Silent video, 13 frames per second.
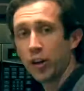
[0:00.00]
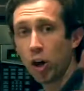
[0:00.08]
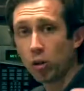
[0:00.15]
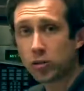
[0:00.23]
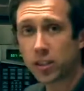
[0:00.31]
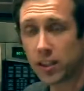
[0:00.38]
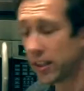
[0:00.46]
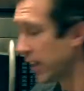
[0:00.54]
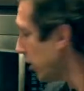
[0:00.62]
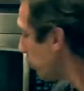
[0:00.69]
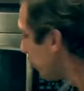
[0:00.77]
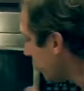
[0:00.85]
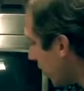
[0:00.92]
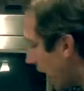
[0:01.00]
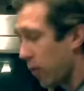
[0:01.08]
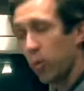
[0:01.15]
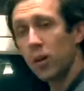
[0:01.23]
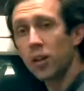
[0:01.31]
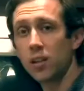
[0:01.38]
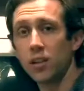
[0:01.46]
you're OCD, you do not
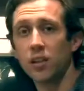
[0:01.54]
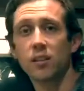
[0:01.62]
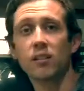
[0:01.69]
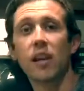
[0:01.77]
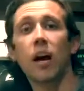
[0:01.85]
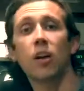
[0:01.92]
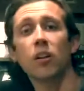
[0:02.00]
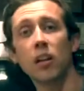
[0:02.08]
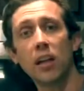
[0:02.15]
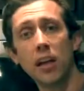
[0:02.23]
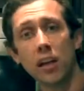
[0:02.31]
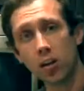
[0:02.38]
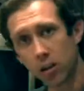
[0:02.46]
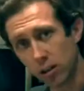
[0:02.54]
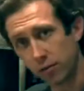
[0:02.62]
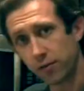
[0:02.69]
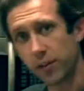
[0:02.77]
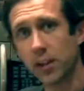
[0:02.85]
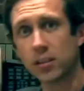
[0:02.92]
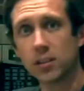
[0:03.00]
want to clean this out. Let all the
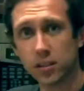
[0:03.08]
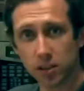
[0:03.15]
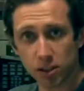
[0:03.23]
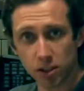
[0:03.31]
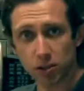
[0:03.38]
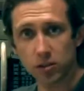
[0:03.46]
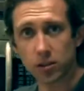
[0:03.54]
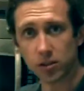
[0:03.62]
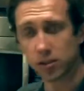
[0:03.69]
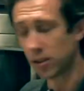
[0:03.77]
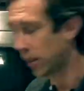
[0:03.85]
fixing, the juices